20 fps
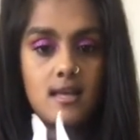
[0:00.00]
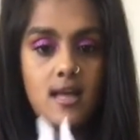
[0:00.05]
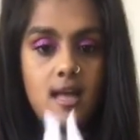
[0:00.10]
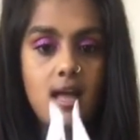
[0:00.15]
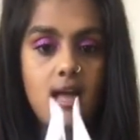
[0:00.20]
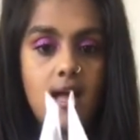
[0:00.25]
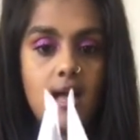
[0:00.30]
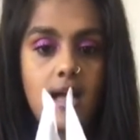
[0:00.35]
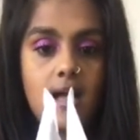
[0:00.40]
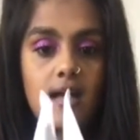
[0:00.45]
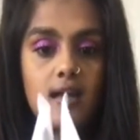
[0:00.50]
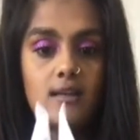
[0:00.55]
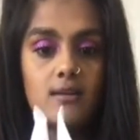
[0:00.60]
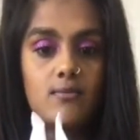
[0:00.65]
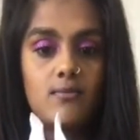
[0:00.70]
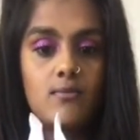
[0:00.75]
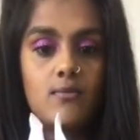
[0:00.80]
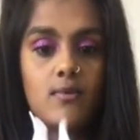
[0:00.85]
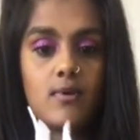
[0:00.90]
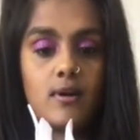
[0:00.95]
and
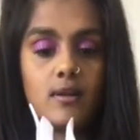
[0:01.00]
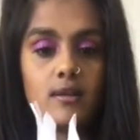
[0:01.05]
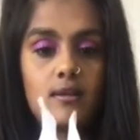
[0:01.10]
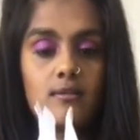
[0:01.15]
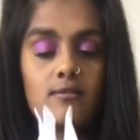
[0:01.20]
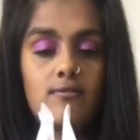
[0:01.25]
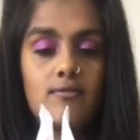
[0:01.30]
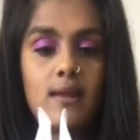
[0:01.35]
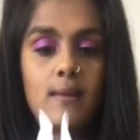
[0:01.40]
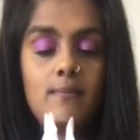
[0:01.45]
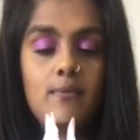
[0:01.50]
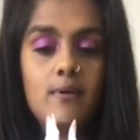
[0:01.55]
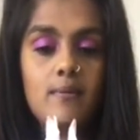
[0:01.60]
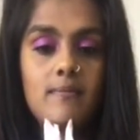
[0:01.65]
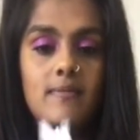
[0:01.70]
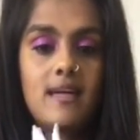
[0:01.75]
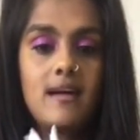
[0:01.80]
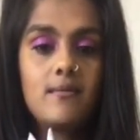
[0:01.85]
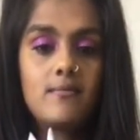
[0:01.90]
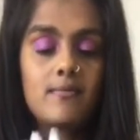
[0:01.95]
one flap up
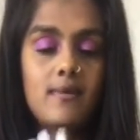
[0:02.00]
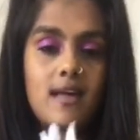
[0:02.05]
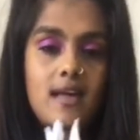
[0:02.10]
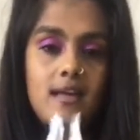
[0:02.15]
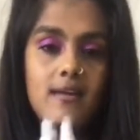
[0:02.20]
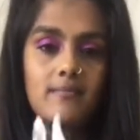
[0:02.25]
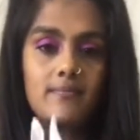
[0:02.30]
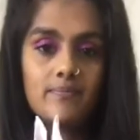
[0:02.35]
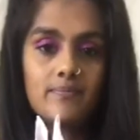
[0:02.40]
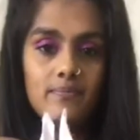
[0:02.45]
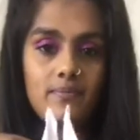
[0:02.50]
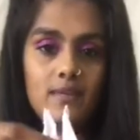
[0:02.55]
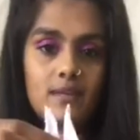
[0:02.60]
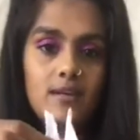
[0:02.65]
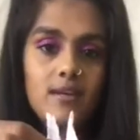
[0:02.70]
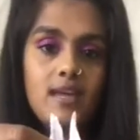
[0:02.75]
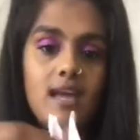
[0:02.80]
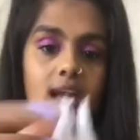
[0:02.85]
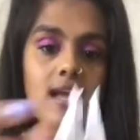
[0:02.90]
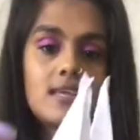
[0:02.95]
that way.
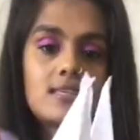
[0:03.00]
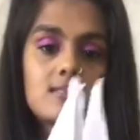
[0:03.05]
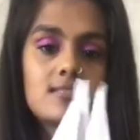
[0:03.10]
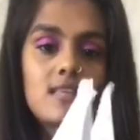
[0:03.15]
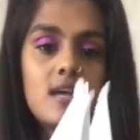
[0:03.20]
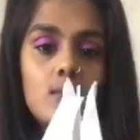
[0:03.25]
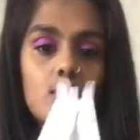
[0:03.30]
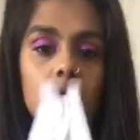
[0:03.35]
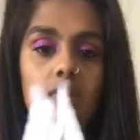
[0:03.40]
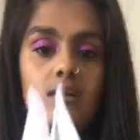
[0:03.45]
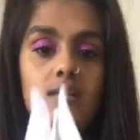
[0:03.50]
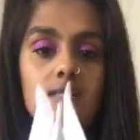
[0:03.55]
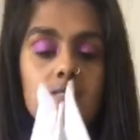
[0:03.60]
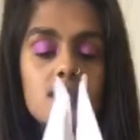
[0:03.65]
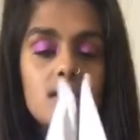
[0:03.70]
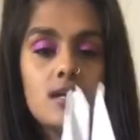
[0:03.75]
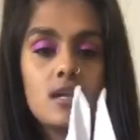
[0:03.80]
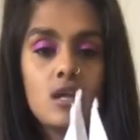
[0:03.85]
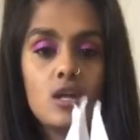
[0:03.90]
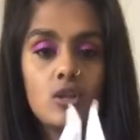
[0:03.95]
Okay, so that was
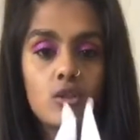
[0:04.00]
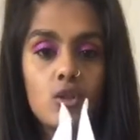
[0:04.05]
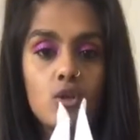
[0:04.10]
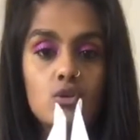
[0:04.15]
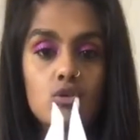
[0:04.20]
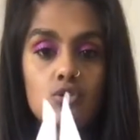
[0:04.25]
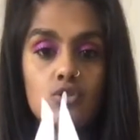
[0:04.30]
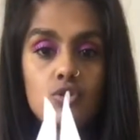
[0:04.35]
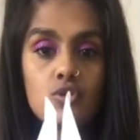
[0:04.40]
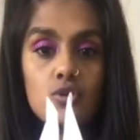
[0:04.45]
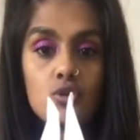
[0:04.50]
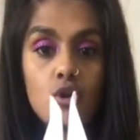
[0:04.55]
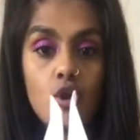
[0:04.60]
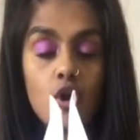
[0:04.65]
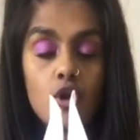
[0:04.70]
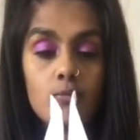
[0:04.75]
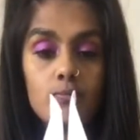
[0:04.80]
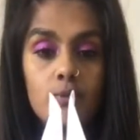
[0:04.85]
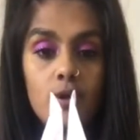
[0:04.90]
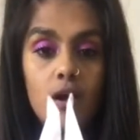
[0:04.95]
those two
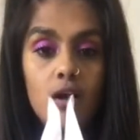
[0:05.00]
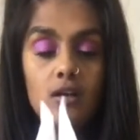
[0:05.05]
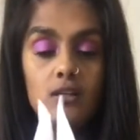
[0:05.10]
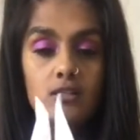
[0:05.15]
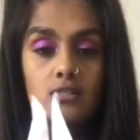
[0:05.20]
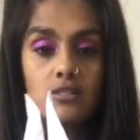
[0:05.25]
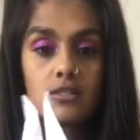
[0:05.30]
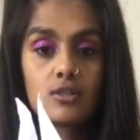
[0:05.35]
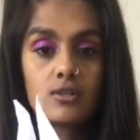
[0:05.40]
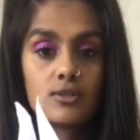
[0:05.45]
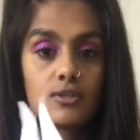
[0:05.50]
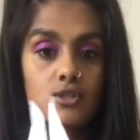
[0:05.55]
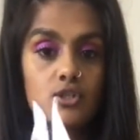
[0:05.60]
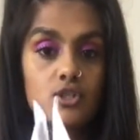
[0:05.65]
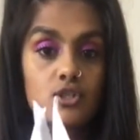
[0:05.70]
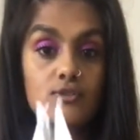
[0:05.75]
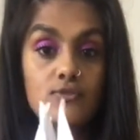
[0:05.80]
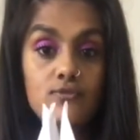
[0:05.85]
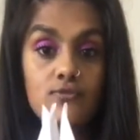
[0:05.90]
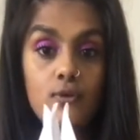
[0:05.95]
long parts,
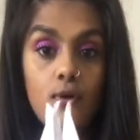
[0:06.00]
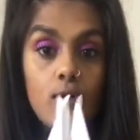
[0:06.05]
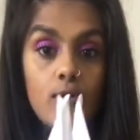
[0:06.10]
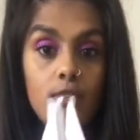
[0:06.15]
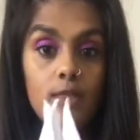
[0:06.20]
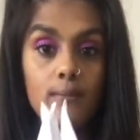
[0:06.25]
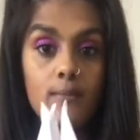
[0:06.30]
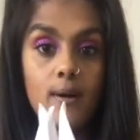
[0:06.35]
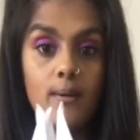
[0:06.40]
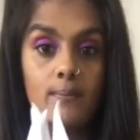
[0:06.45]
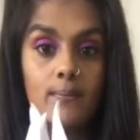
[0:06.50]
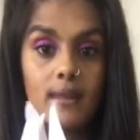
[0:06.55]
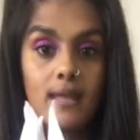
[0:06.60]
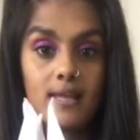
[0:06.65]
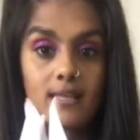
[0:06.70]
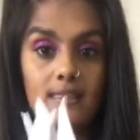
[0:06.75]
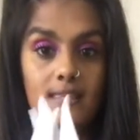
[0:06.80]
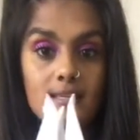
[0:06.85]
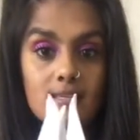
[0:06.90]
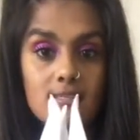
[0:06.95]
just fold them up
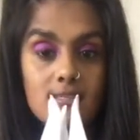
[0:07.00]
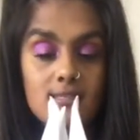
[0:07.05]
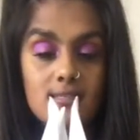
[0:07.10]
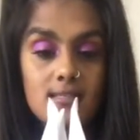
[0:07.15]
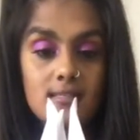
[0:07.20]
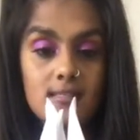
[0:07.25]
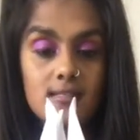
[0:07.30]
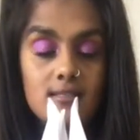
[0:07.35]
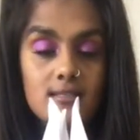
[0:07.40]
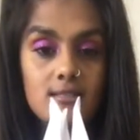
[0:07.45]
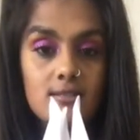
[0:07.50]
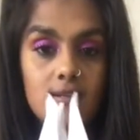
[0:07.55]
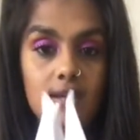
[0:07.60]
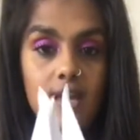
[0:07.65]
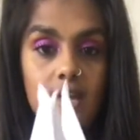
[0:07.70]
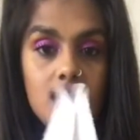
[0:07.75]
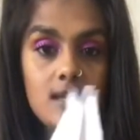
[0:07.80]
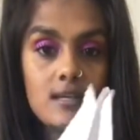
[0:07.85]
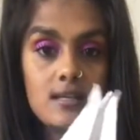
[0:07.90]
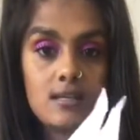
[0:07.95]
like this.
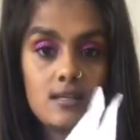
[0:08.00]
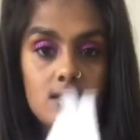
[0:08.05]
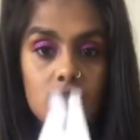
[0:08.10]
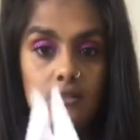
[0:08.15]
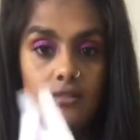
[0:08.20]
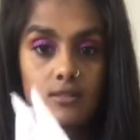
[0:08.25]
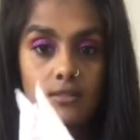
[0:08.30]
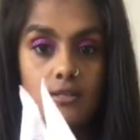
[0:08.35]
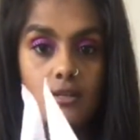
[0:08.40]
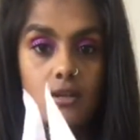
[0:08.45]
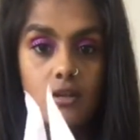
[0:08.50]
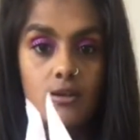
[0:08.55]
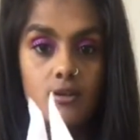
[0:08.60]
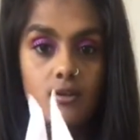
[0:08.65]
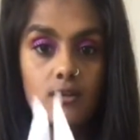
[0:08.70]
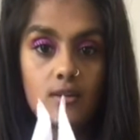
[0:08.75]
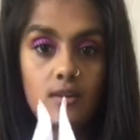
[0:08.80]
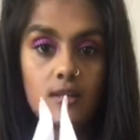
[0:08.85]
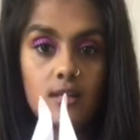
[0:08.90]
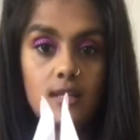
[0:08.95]
Okay, so
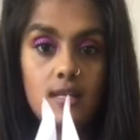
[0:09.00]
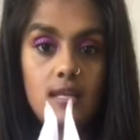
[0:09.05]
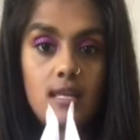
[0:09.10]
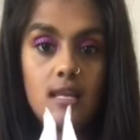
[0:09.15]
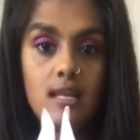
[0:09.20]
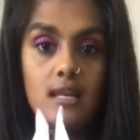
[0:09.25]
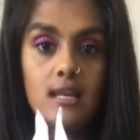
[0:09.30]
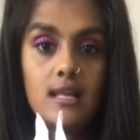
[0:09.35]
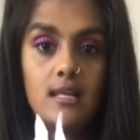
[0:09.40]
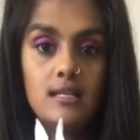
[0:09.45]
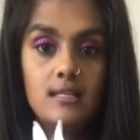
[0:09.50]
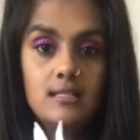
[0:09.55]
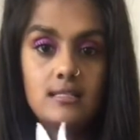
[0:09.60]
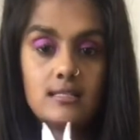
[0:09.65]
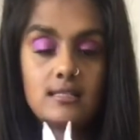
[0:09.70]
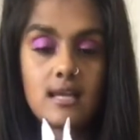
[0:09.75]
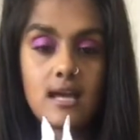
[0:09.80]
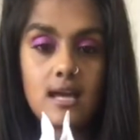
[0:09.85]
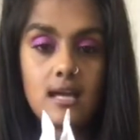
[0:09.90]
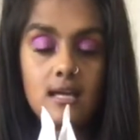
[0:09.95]
la la la
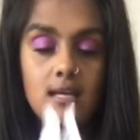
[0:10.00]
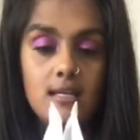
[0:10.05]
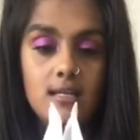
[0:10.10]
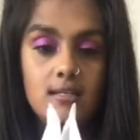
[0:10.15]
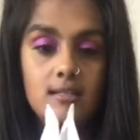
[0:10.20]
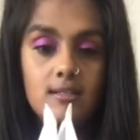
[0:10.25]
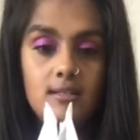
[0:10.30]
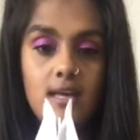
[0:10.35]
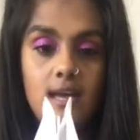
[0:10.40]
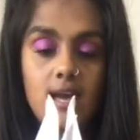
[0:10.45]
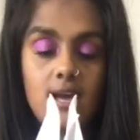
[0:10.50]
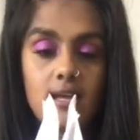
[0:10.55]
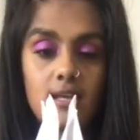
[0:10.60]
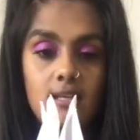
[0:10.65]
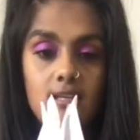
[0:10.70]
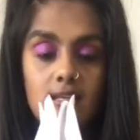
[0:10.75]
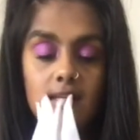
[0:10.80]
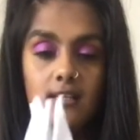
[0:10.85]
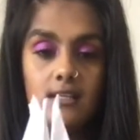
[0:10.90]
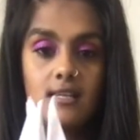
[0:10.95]
da. Okay,
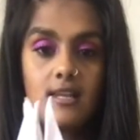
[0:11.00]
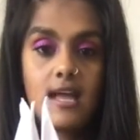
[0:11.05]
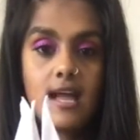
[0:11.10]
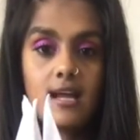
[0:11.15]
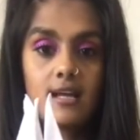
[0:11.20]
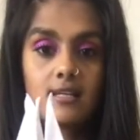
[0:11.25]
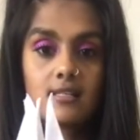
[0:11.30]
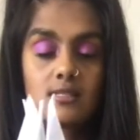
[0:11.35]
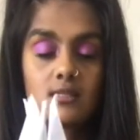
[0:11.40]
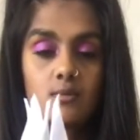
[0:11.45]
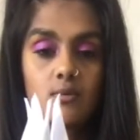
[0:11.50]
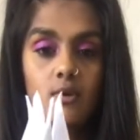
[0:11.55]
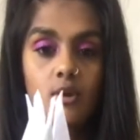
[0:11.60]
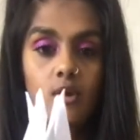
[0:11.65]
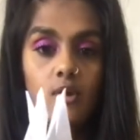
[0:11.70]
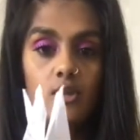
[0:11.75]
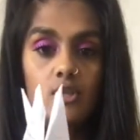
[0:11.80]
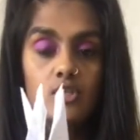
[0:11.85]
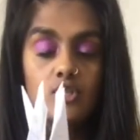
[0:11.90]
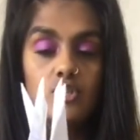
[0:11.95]
next we're
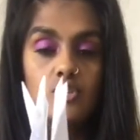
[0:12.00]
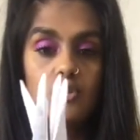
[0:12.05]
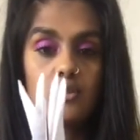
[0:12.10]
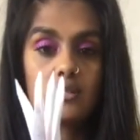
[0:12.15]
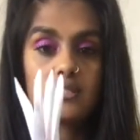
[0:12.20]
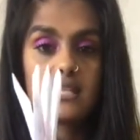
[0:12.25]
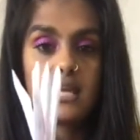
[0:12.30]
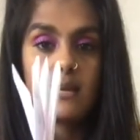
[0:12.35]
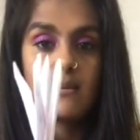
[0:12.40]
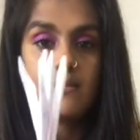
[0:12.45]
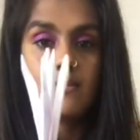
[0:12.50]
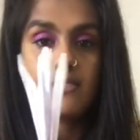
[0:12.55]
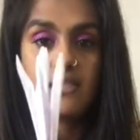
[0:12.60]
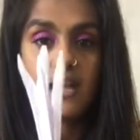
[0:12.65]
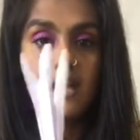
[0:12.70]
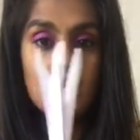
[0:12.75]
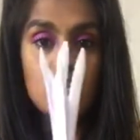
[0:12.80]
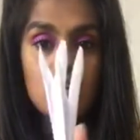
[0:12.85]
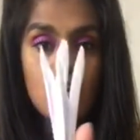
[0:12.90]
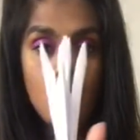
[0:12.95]
going to do the same
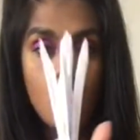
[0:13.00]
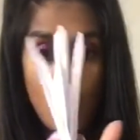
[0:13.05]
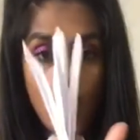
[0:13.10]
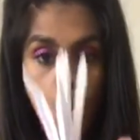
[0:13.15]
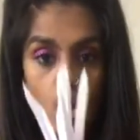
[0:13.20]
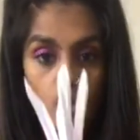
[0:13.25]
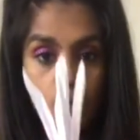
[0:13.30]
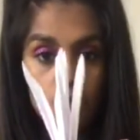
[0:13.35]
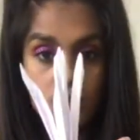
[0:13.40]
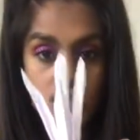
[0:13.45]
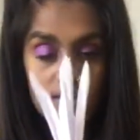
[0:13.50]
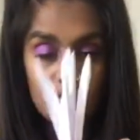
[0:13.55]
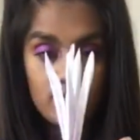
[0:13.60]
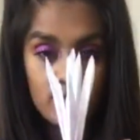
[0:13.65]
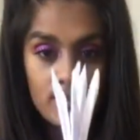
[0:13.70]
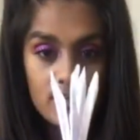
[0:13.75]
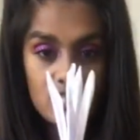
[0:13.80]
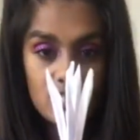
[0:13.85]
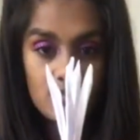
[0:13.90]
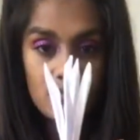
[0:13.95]
thing, hold it in
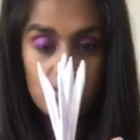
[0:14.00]
front of